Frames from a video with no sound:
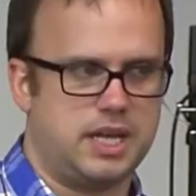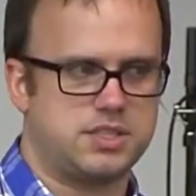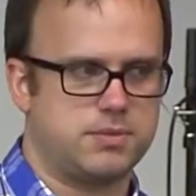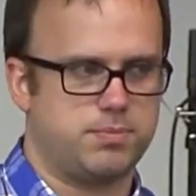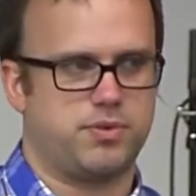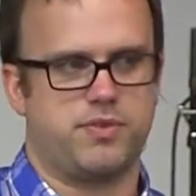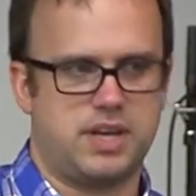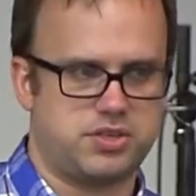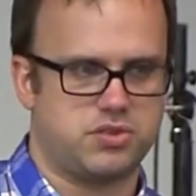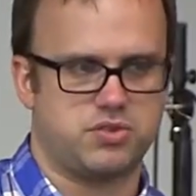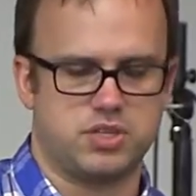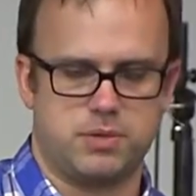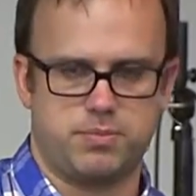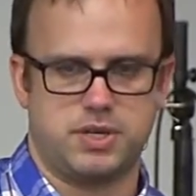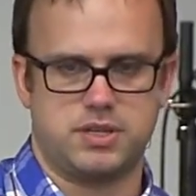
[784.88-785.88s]
he gets a
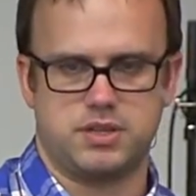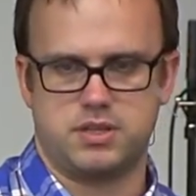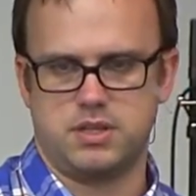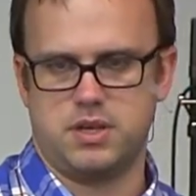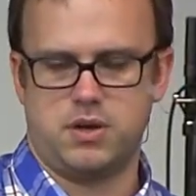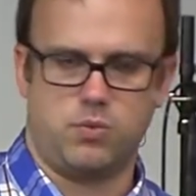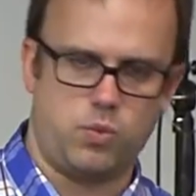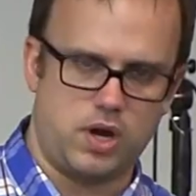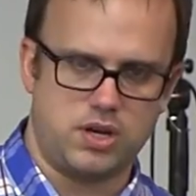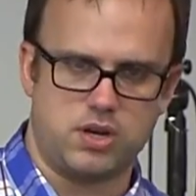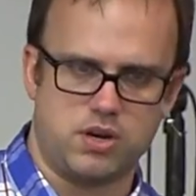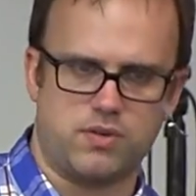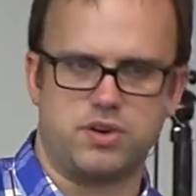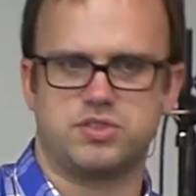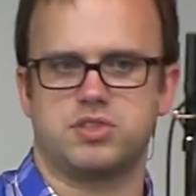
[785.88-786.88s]
professorship at one
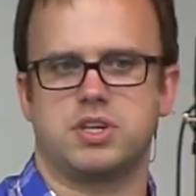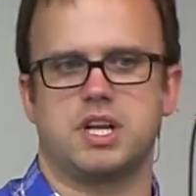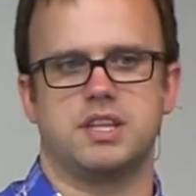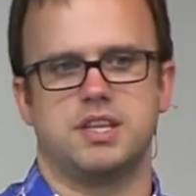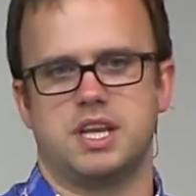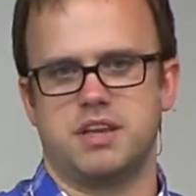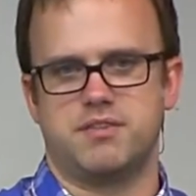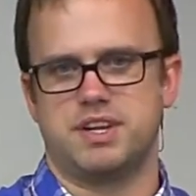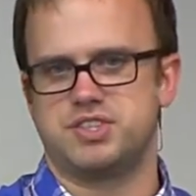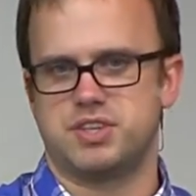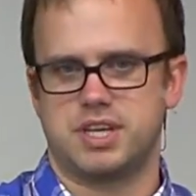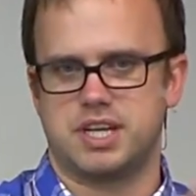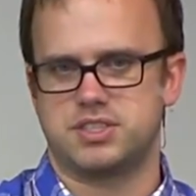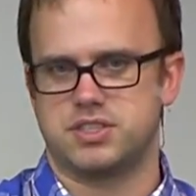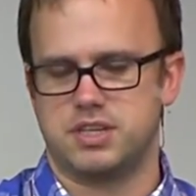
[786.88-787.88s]
university, and then he
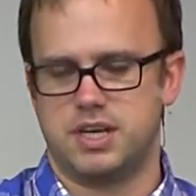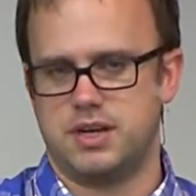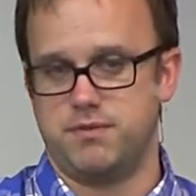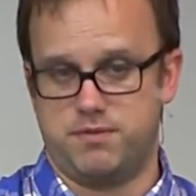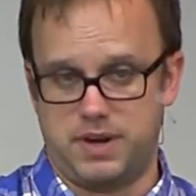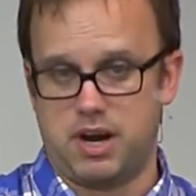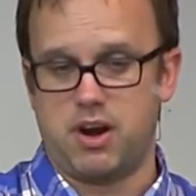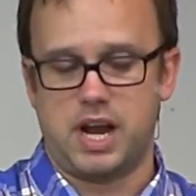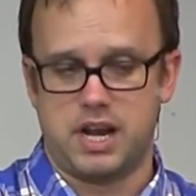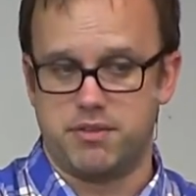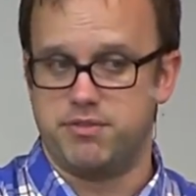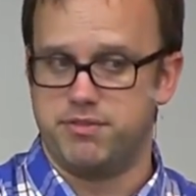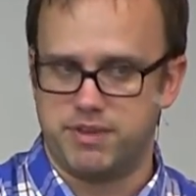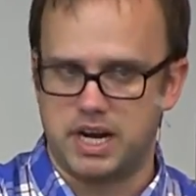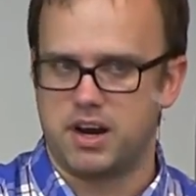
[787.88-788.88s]
eventually gets,
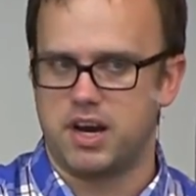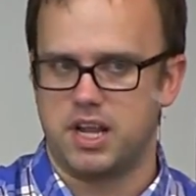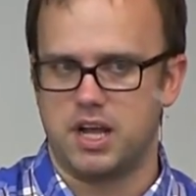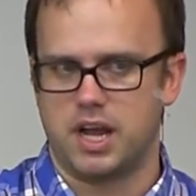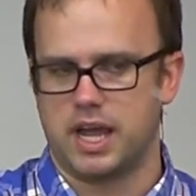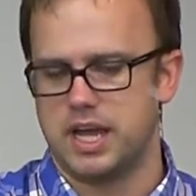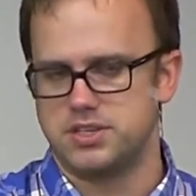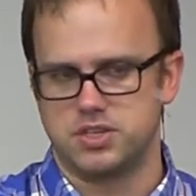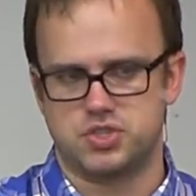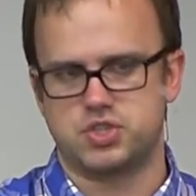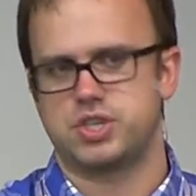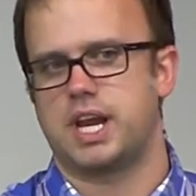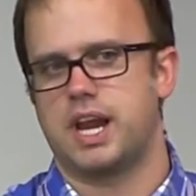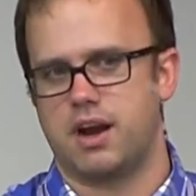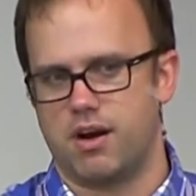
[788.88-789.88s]
at a very young age, a
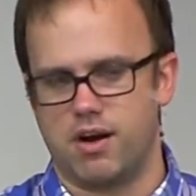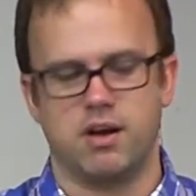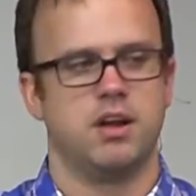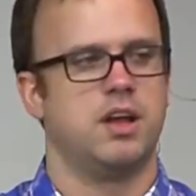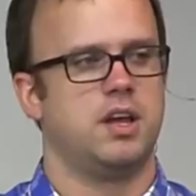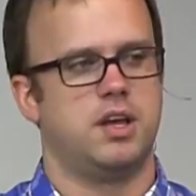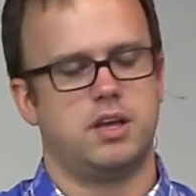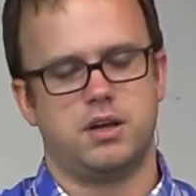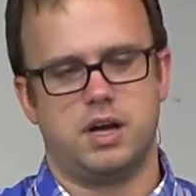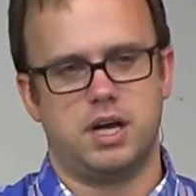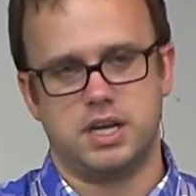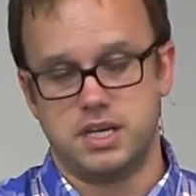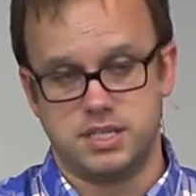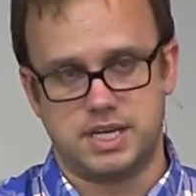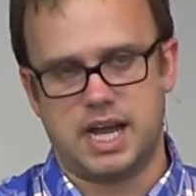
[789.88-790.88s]
chair,
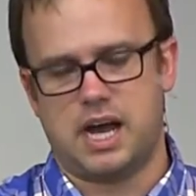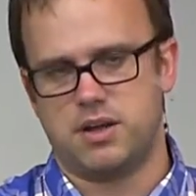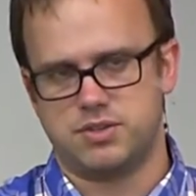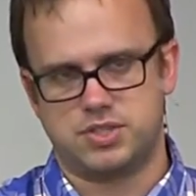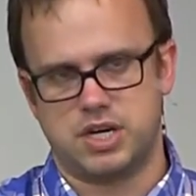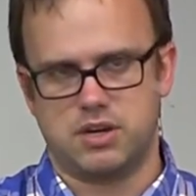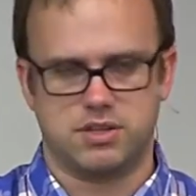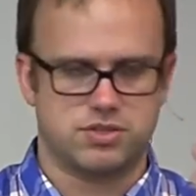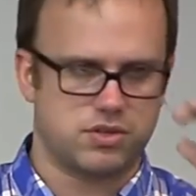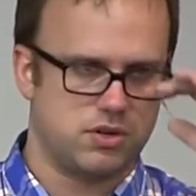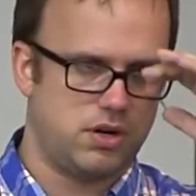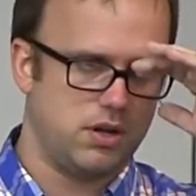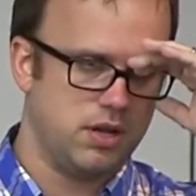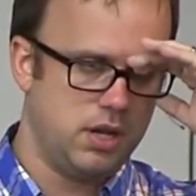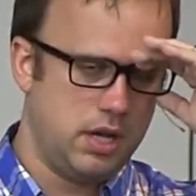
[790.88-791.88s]
an endowed chair that's
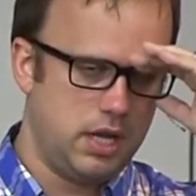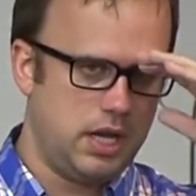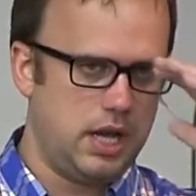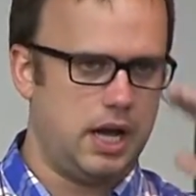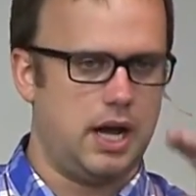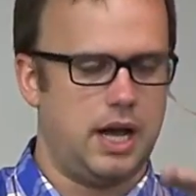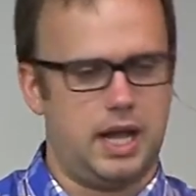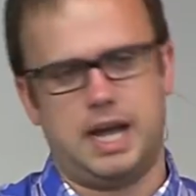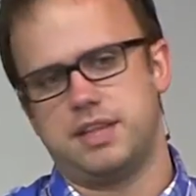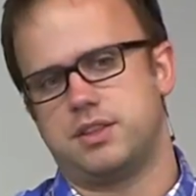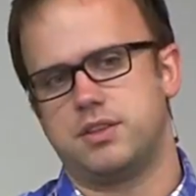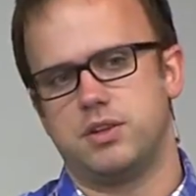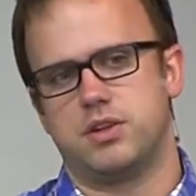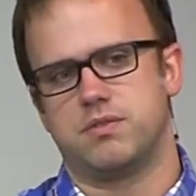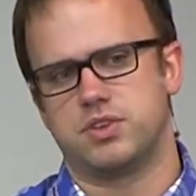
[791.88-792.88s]
called,
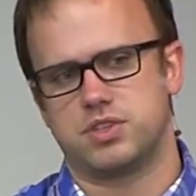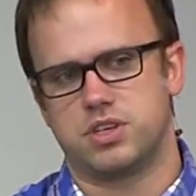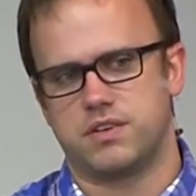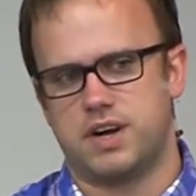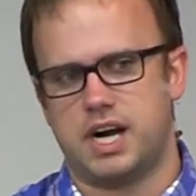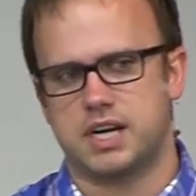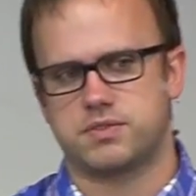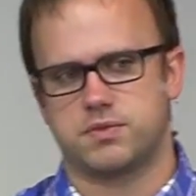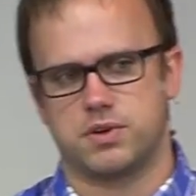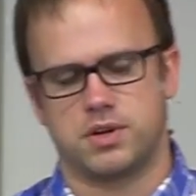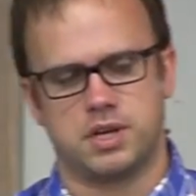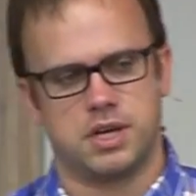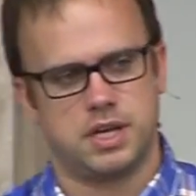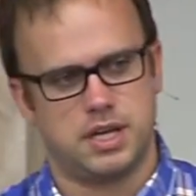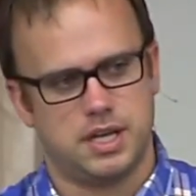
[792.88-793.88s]
at the University of
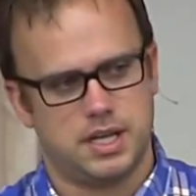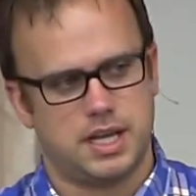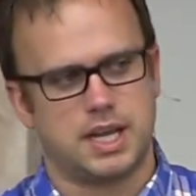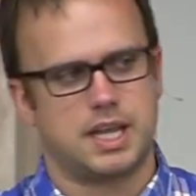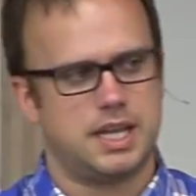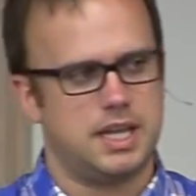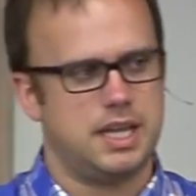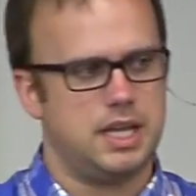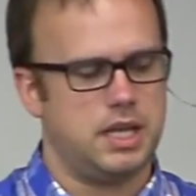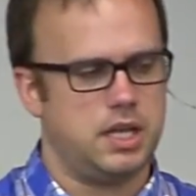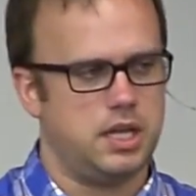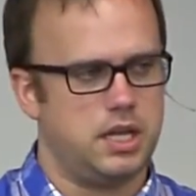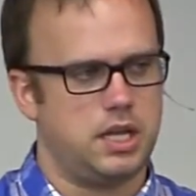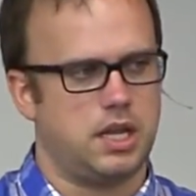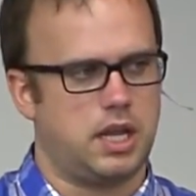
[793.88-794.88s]
Oxford. Like,
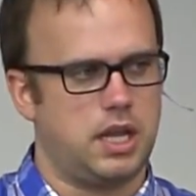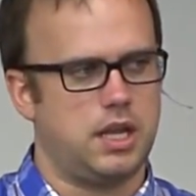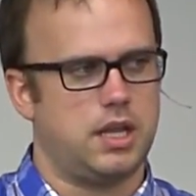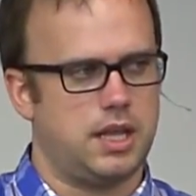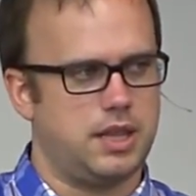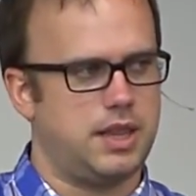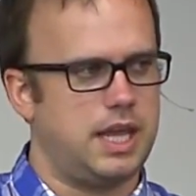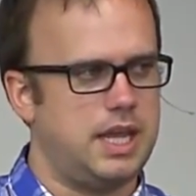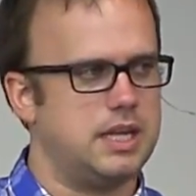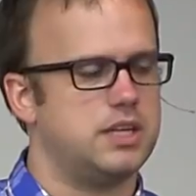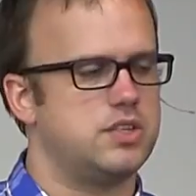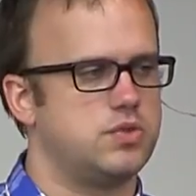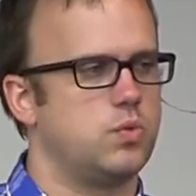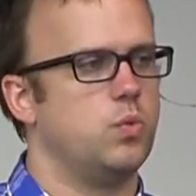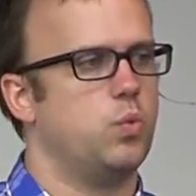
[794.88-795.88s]

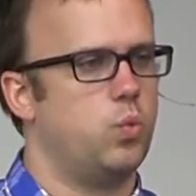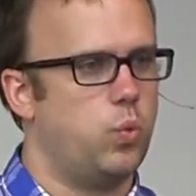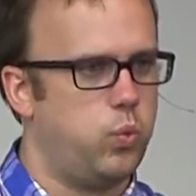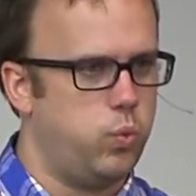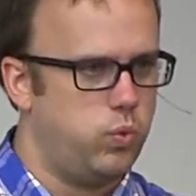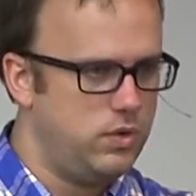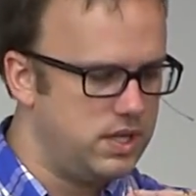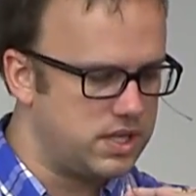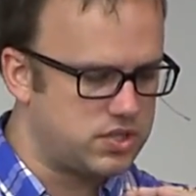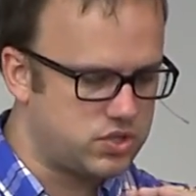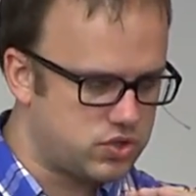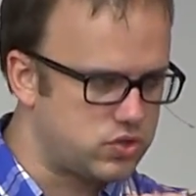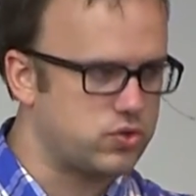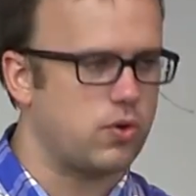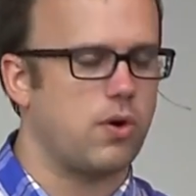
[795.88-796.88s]
he is
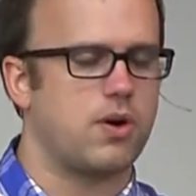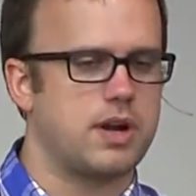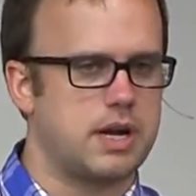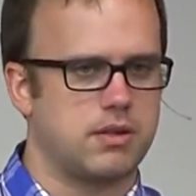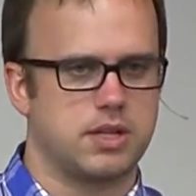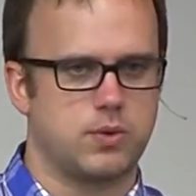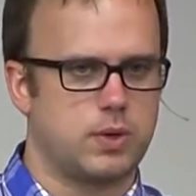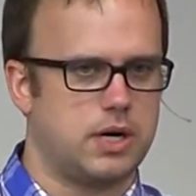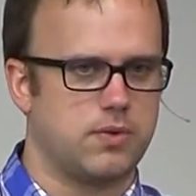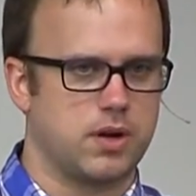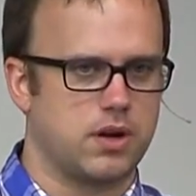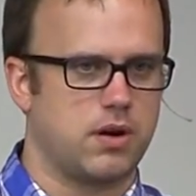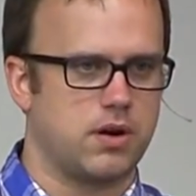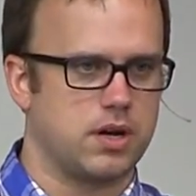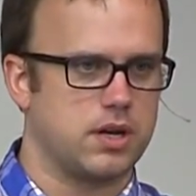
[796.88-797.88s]
extraordinarily
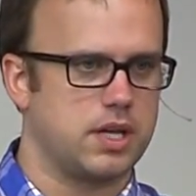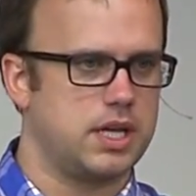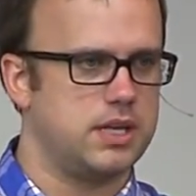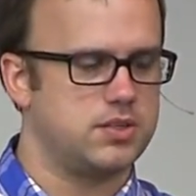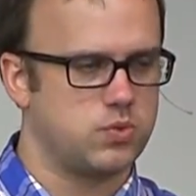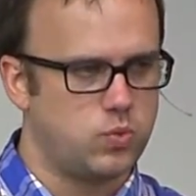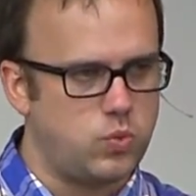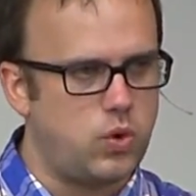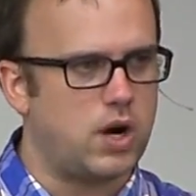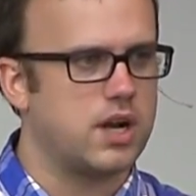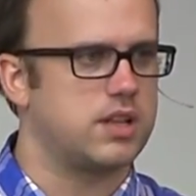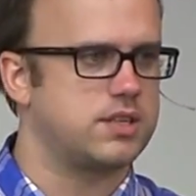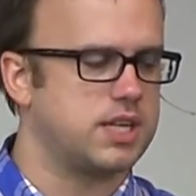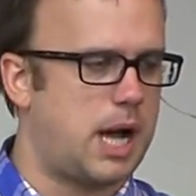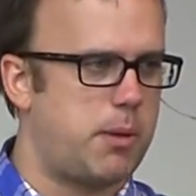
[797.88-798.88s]
well regarded. He is
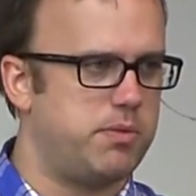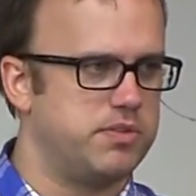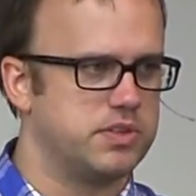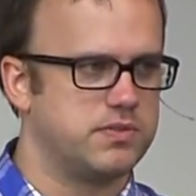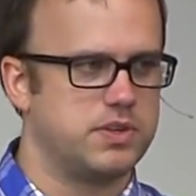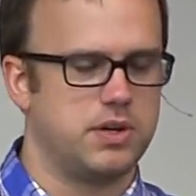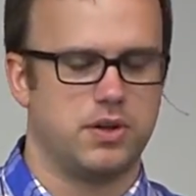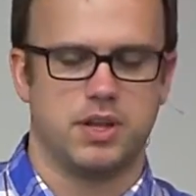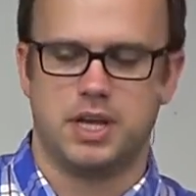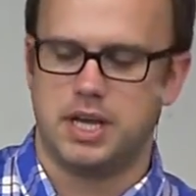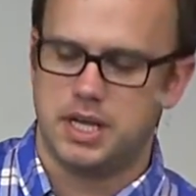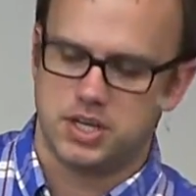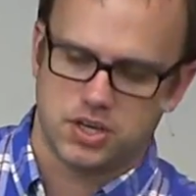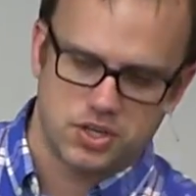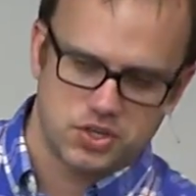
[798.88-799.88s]
one of the top of his field.